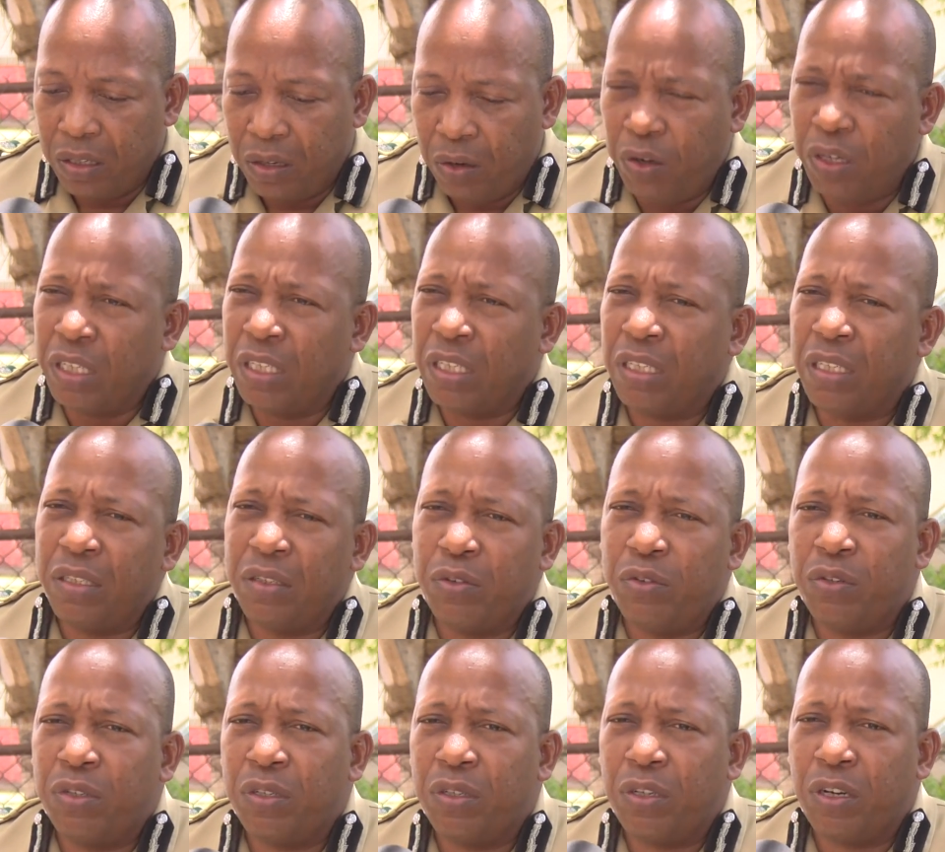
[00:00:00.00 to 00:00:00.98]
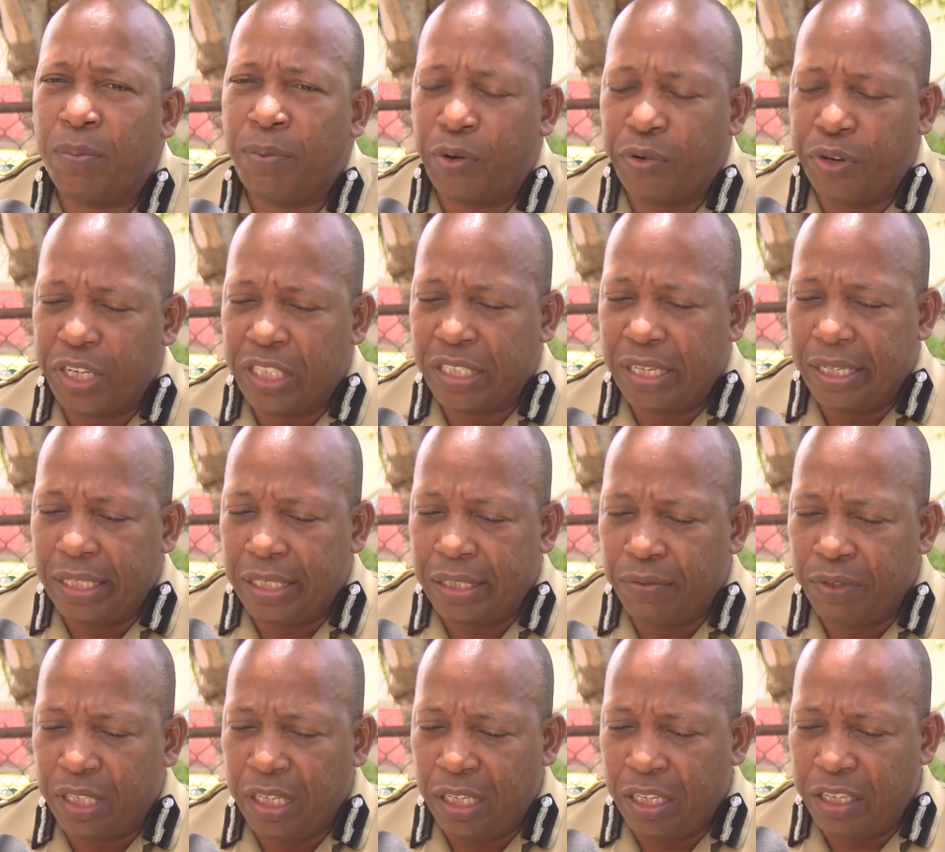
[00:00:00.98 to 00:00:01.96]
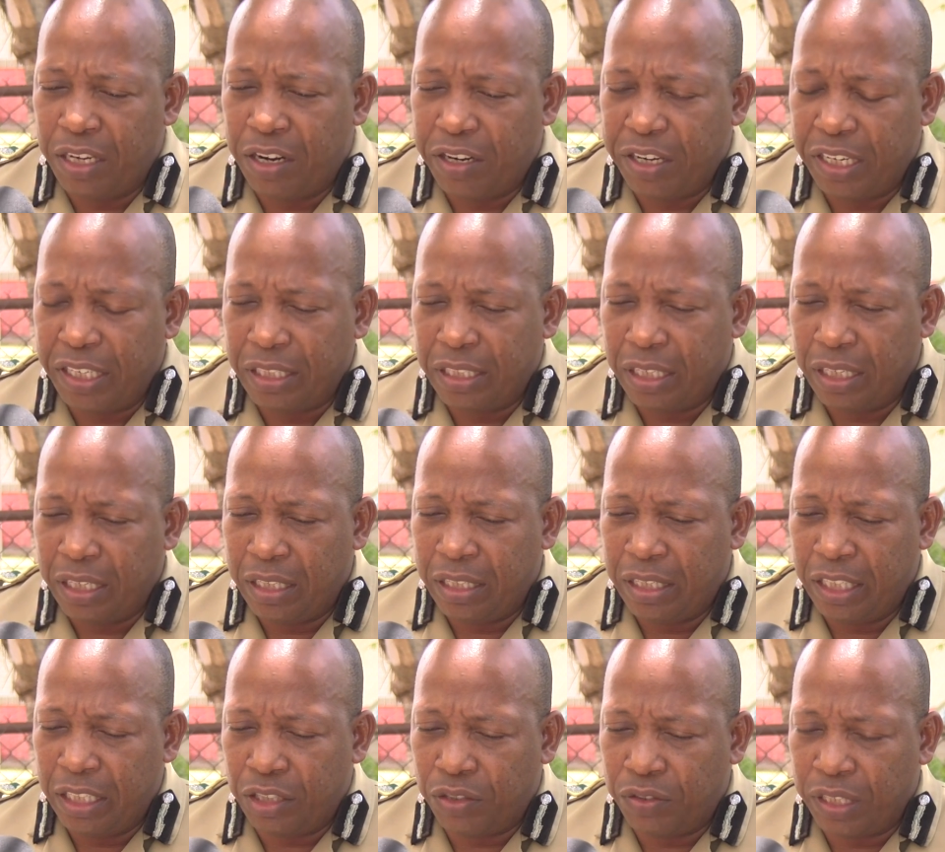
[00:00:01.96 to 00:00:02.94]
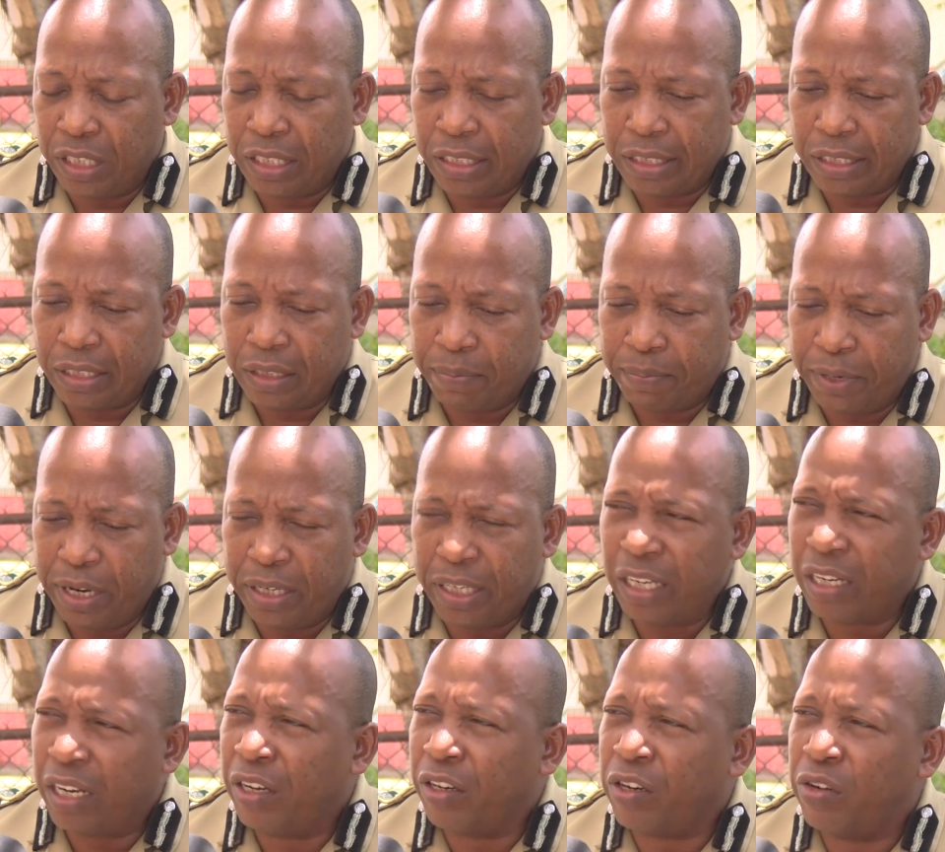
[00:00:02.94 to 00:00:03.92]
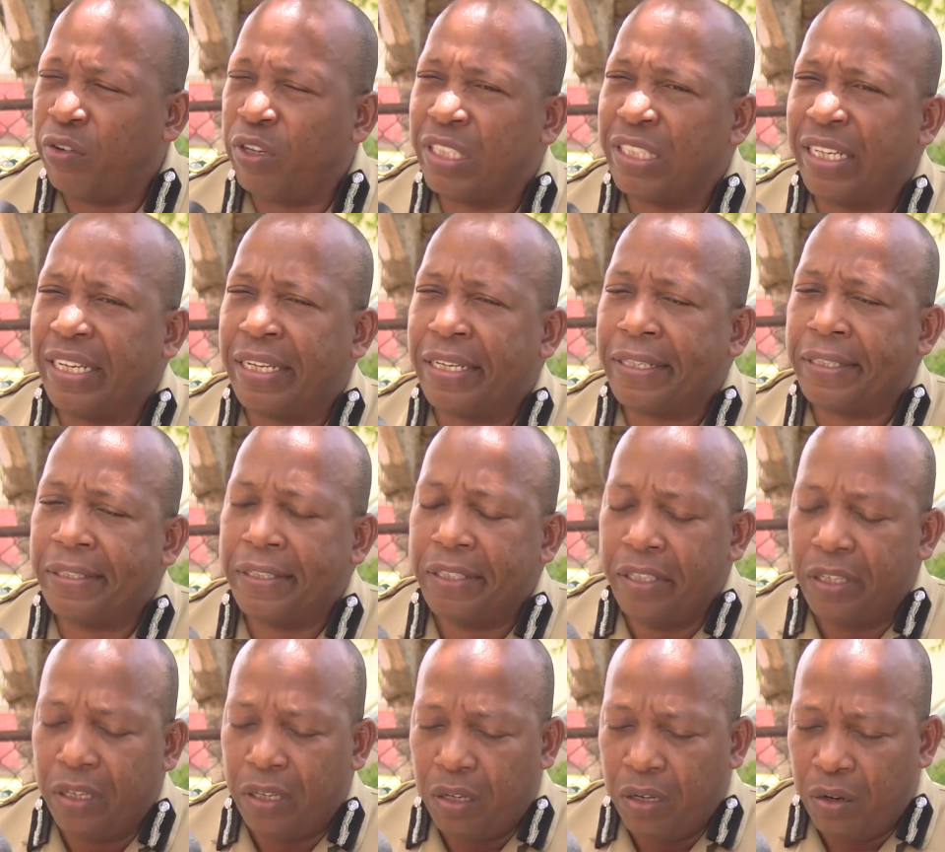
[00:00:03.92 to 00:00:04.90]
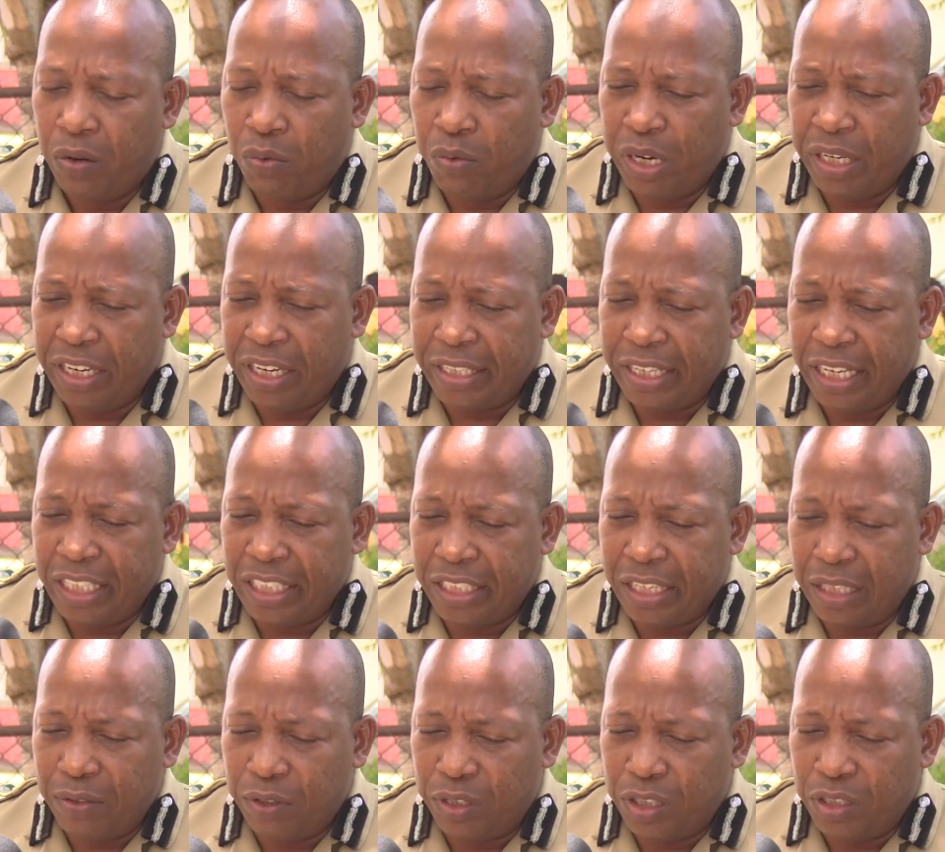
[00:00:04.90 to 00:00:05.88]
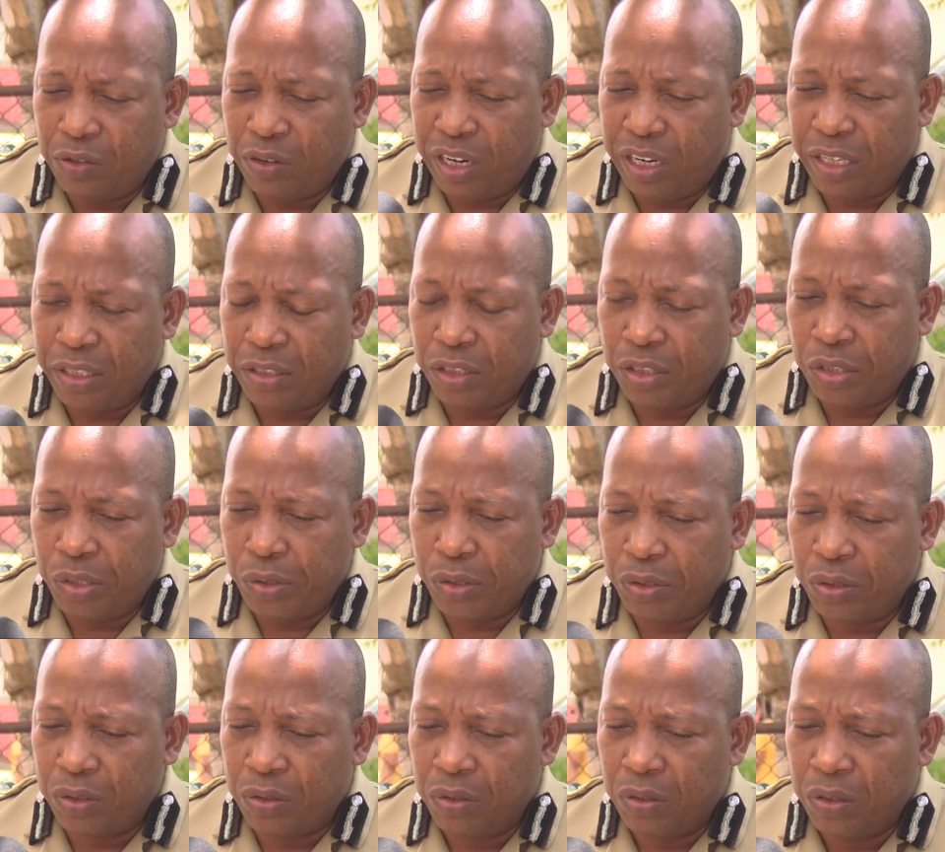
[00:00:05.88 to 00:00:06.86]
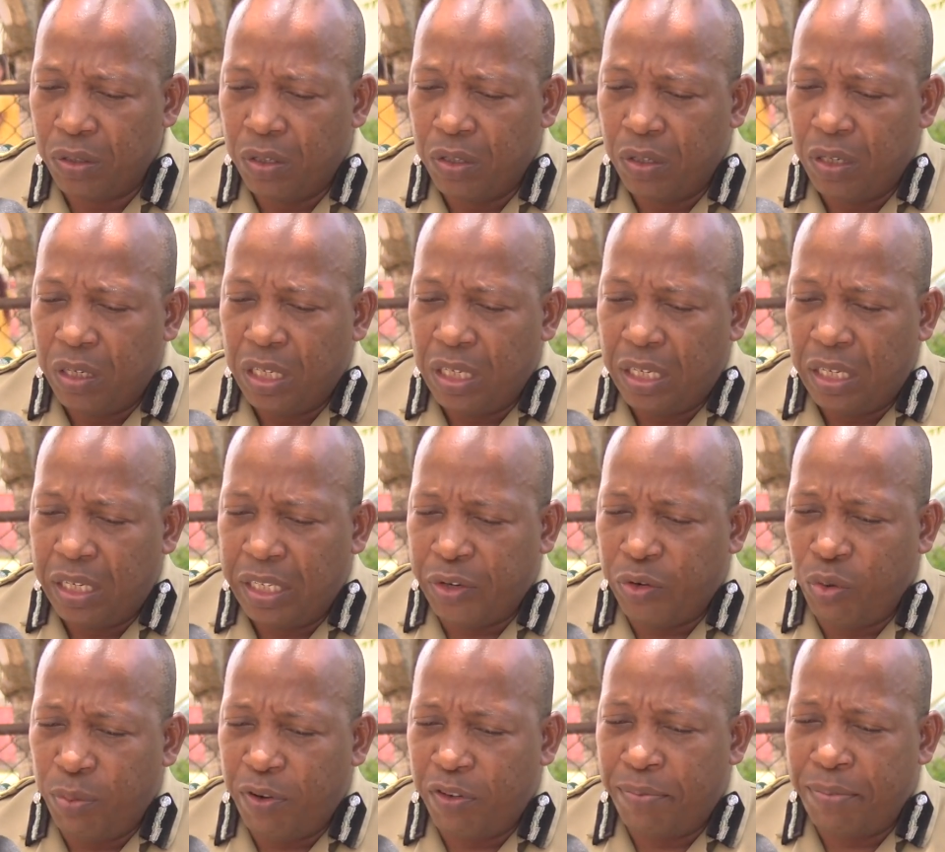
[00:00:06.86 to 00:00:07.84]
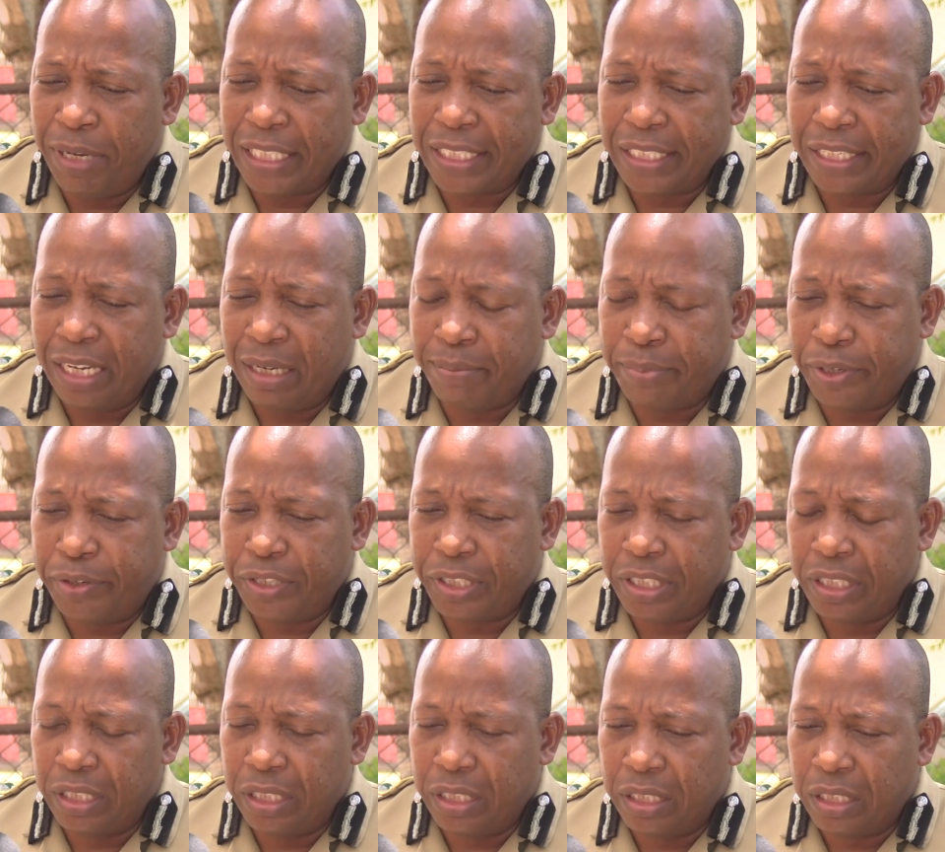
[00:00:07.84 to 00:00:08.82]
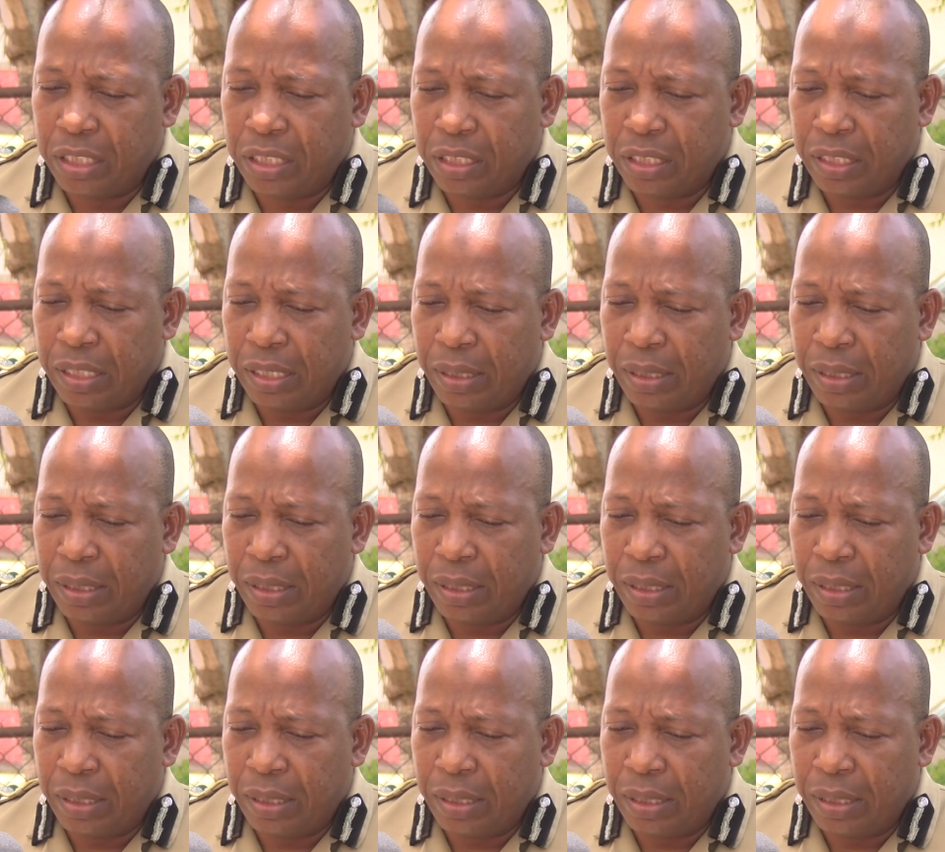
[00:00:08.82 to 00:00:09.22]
on operations within the northern districts, particularly Corozal, when their attention were drawn to a group of Mexican persons.